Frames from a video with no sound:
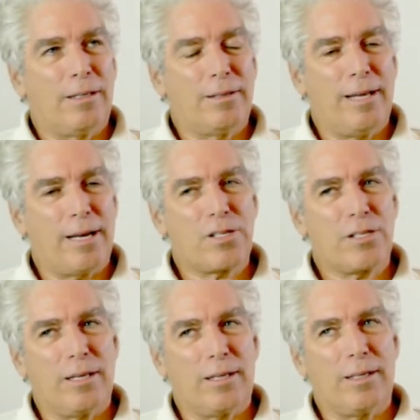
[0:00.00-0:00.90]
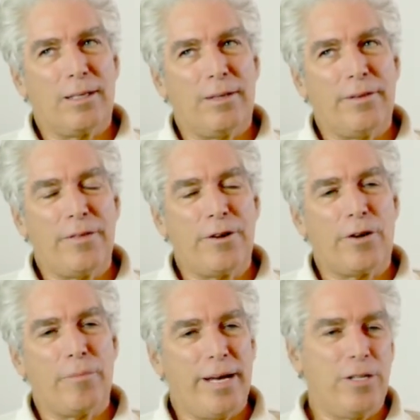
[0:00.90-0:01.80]
texting. And then there
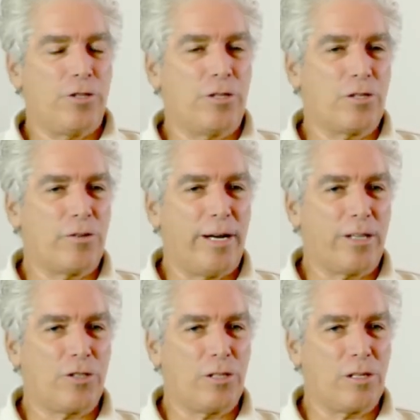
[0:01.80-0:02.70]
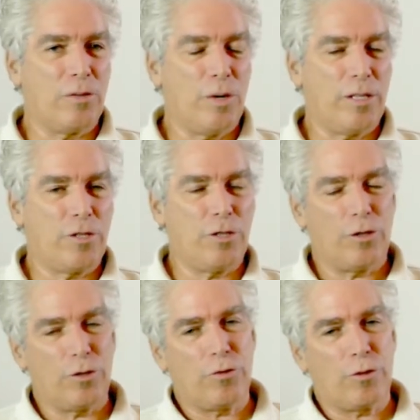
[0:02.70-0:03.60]
are major distractions in which
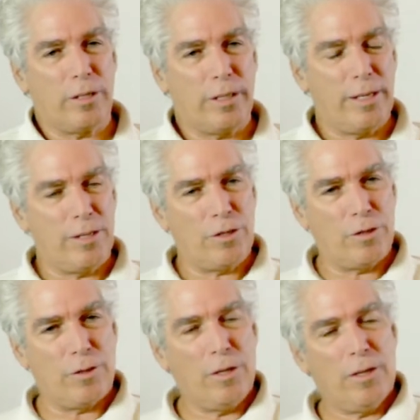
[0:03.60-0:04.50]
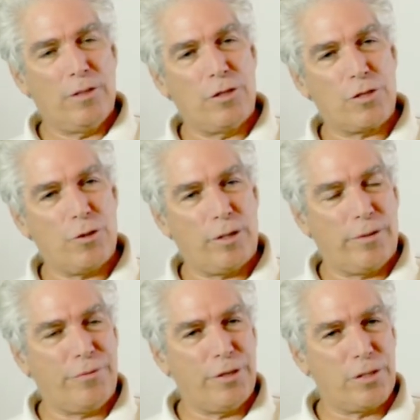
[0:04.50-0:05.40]
you're drawn into
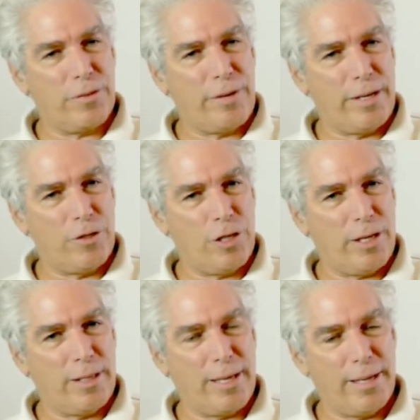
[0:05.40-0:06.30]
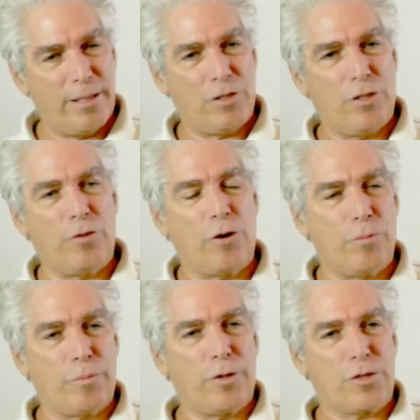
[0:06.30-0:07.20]
distorted fields of energy and get into your own
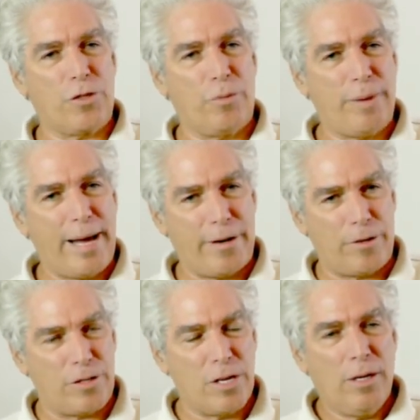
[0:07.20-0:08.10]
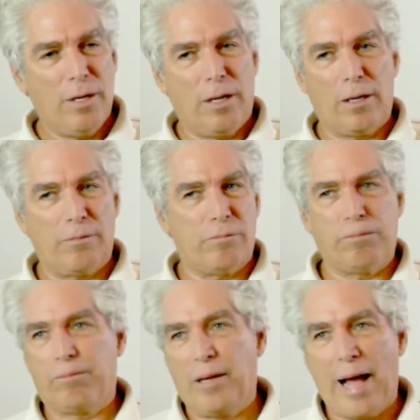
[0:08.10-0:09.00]
personal patterns of
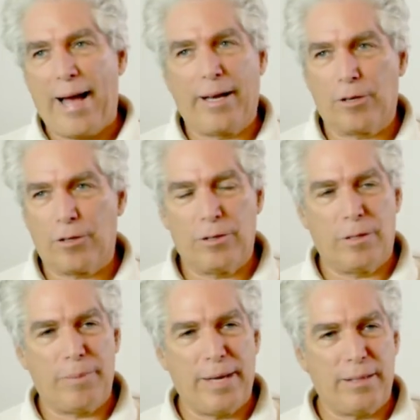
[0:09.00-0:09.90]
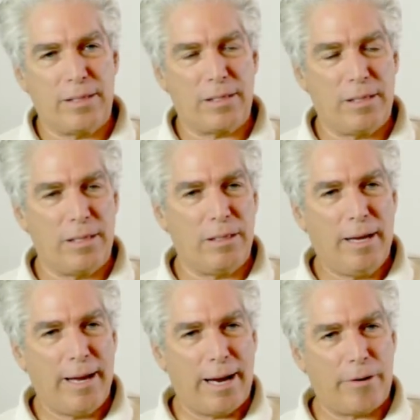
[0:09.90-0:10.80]
anger, dependency,
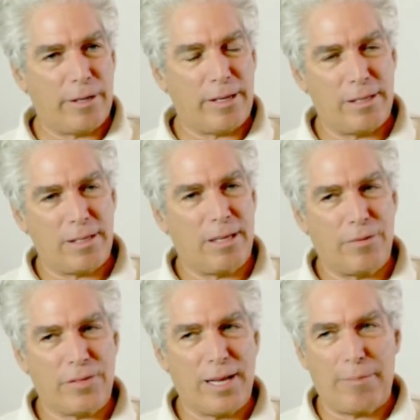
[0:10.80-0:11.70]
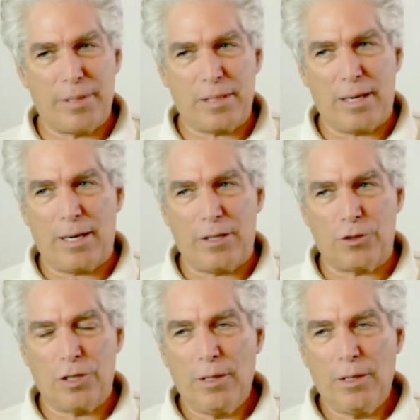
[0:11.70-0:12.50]
arrogance, self-sabotage,